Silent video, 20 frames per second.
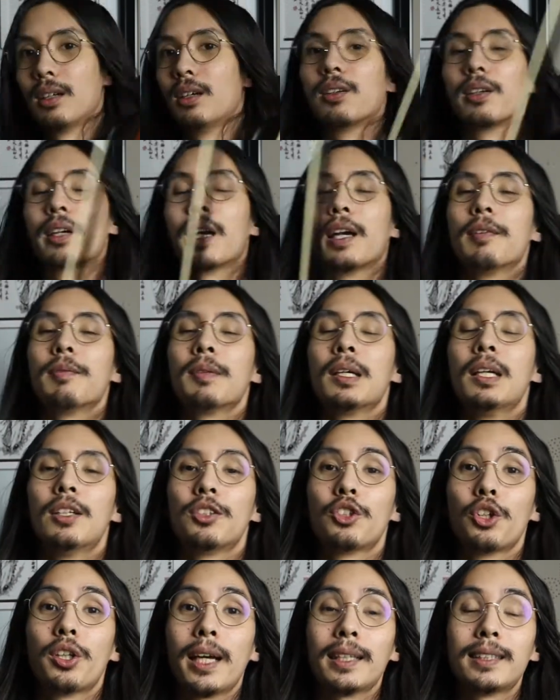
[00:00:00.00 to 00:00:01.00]
Okay,
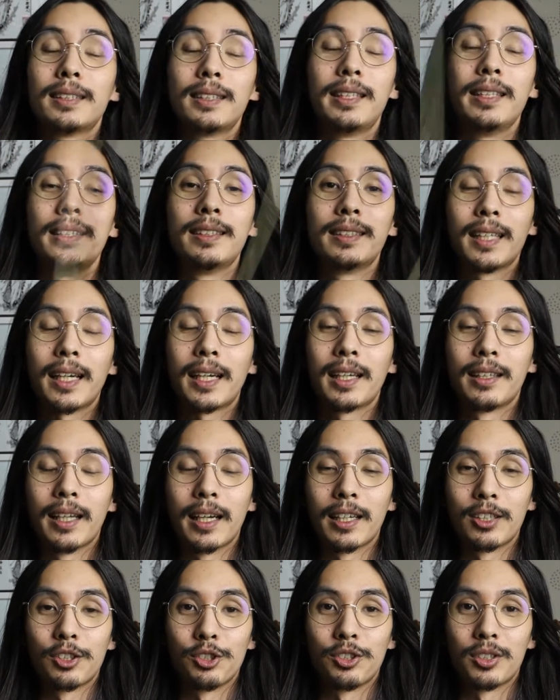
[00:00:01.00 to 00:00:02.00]
so that's the second
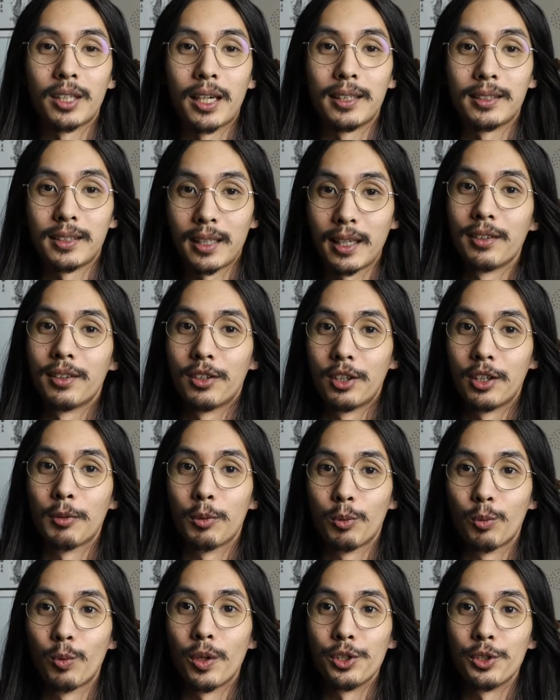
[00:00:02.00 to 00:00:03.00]
exercise, and
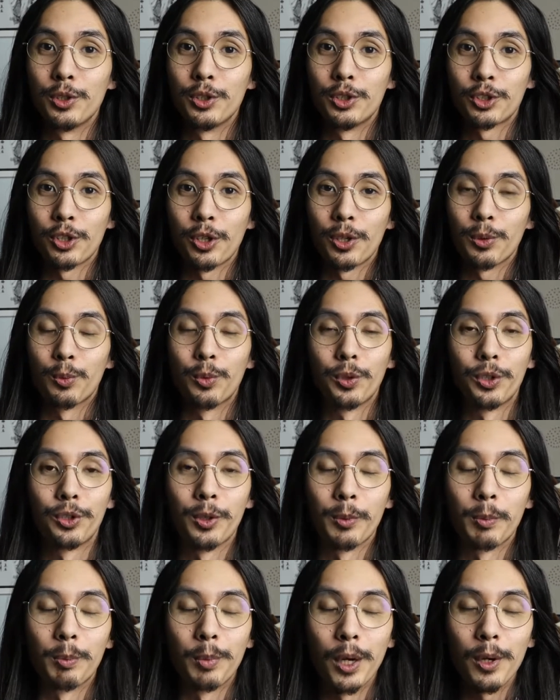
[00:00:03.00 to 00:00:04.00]
when you start with your
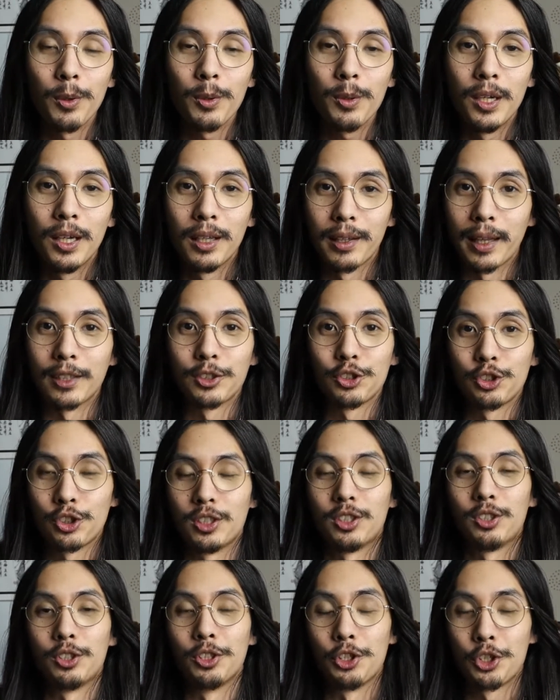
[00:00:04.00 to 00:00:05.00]
bow, that's
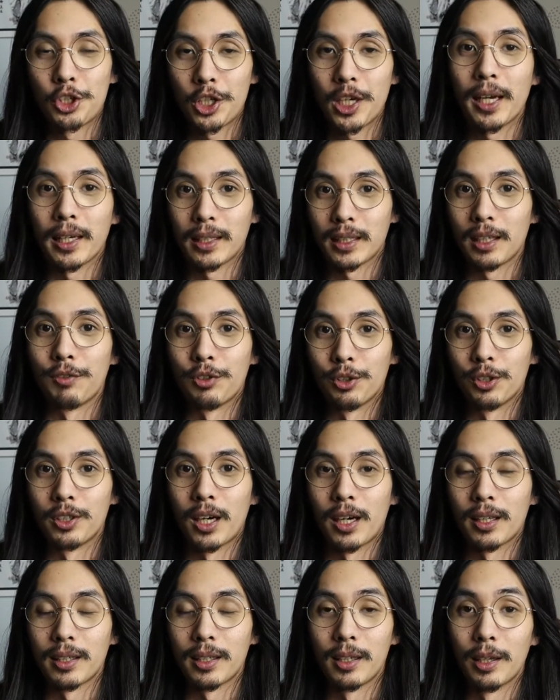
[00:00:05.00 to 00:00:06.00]
just to check if you
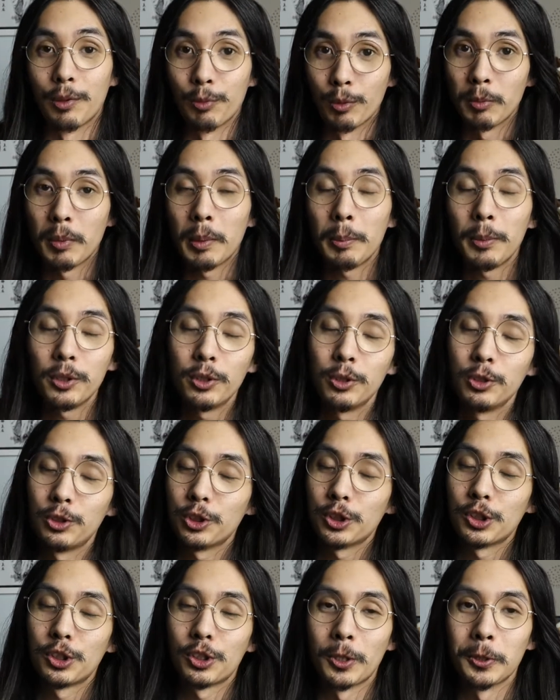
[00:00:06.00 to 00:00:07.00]
got it. And remember to
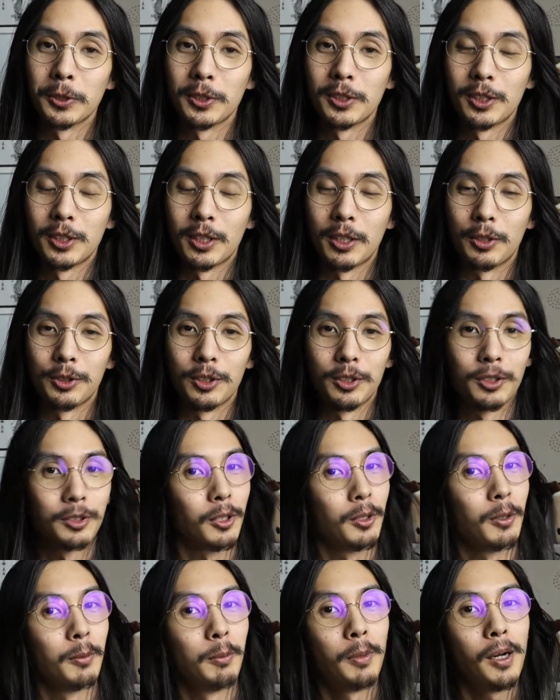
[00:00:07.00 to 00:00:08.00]
just start slow, just
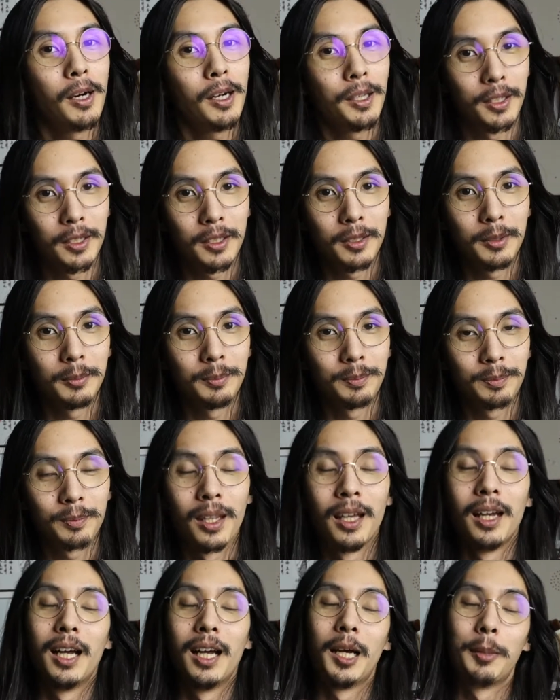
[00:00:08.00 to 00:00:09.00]
go bottom,
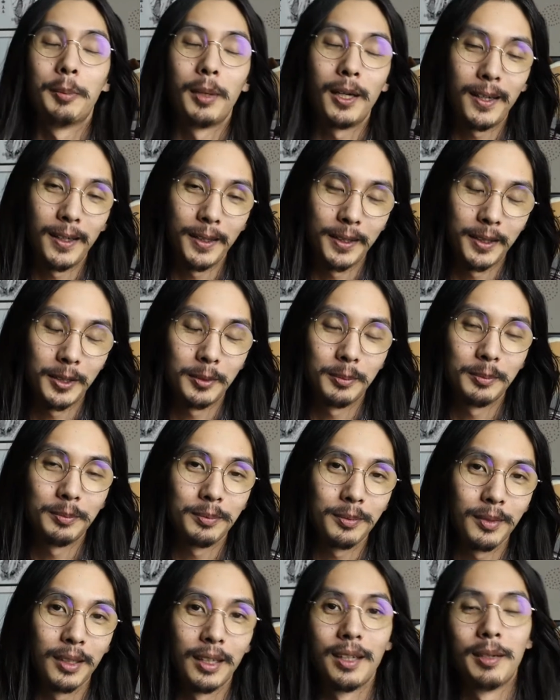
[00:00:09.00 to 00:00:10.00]
bottom,
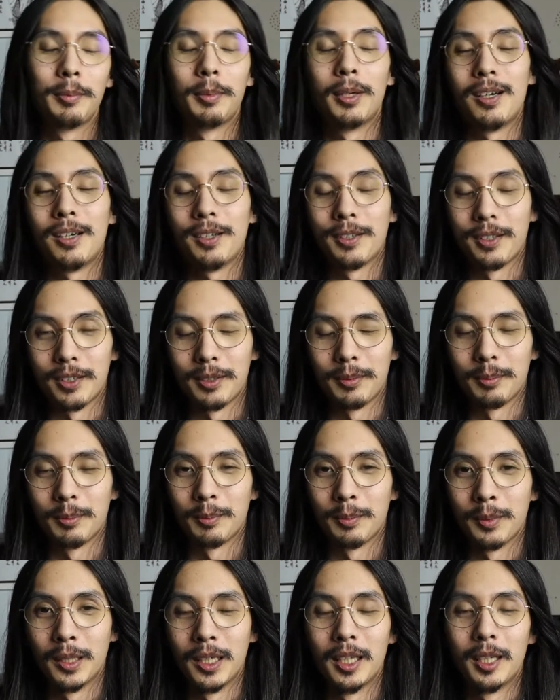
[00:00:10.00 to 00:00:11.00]
bottom,
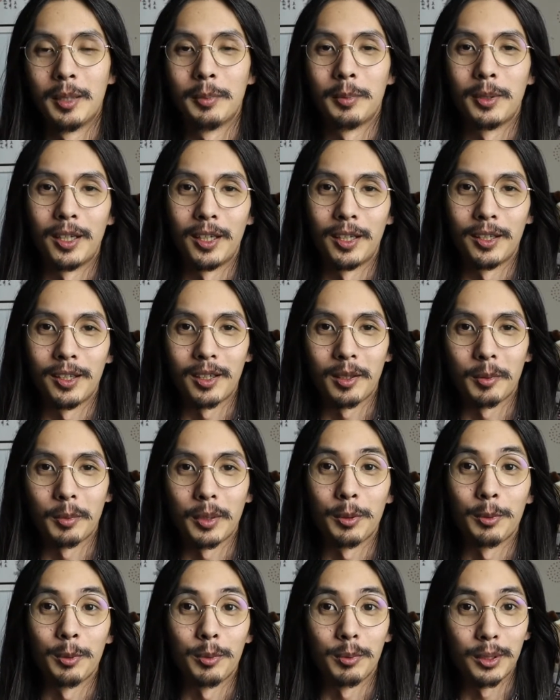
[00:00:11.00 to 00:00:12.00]
bottom,
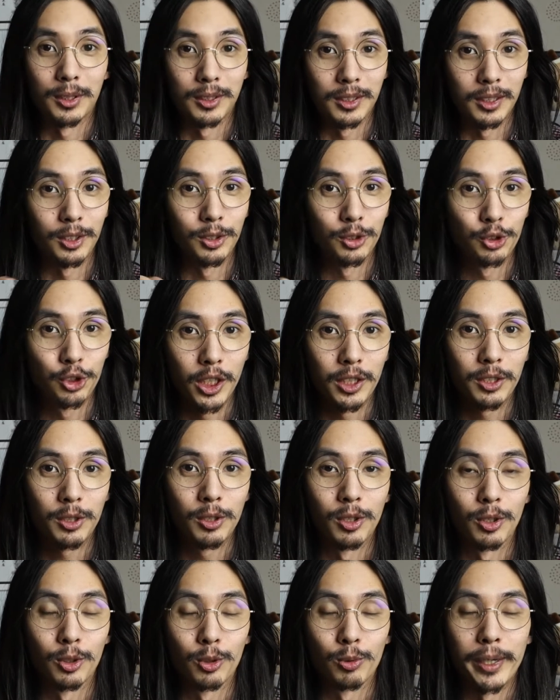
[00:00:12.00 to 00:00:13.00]
and remember it's a
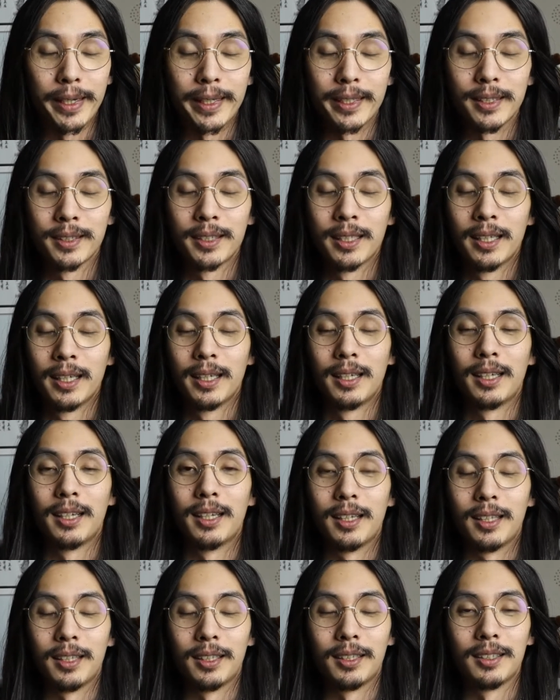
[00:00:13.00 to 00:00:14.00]
gentle grace
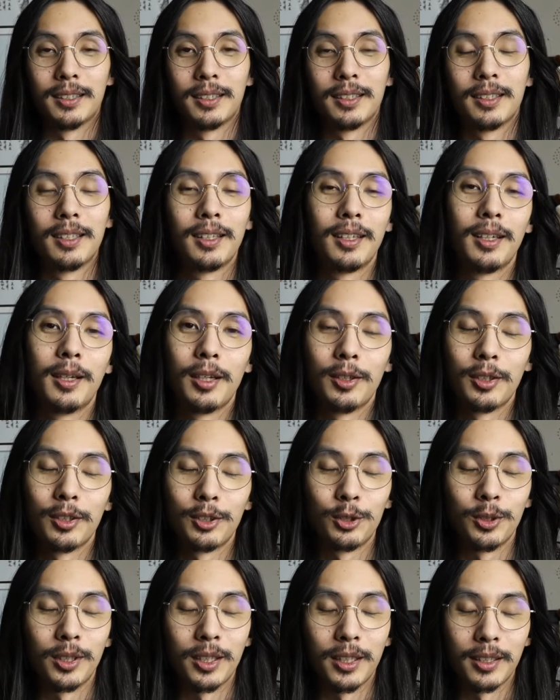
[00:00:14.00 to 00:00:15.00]

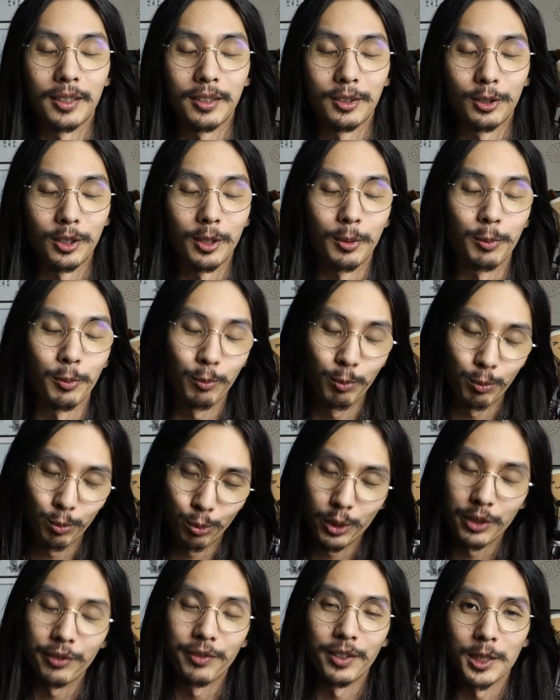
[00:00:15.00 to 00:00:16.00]
to the
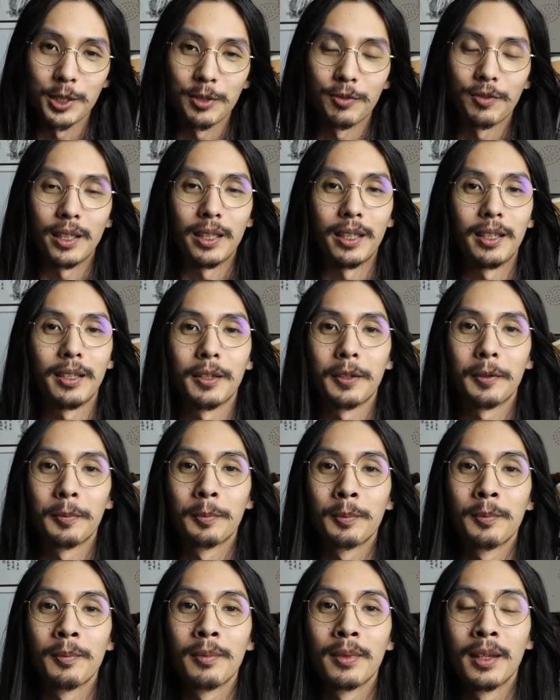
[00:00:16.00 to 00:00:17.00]
previous finger.
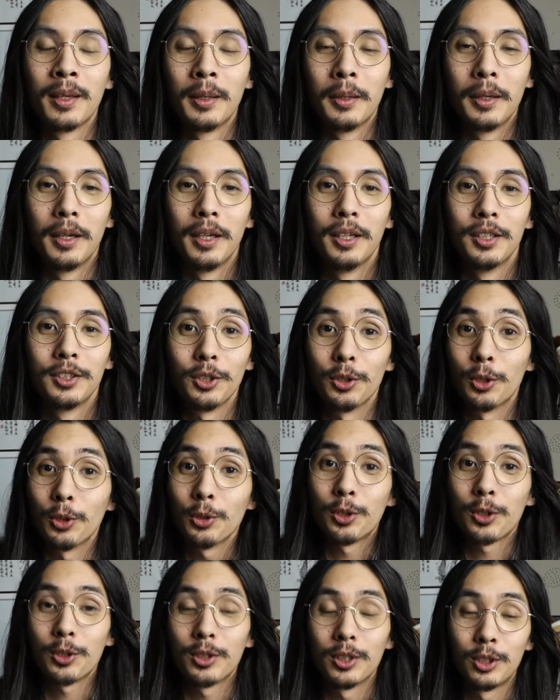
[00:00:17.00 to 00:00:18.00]
So those
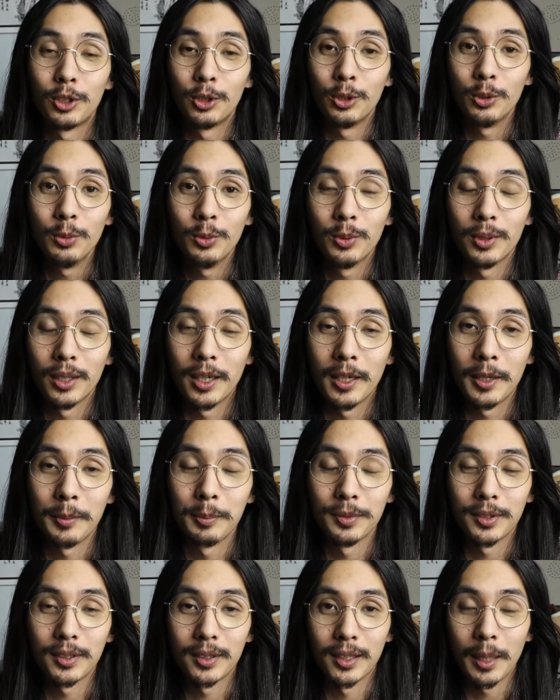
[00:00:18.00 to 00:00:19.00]
are the two
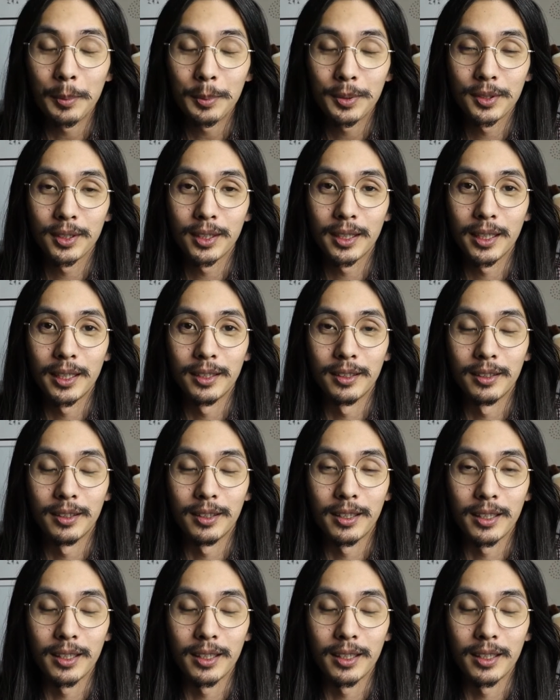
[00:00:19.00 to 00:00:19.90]
steps in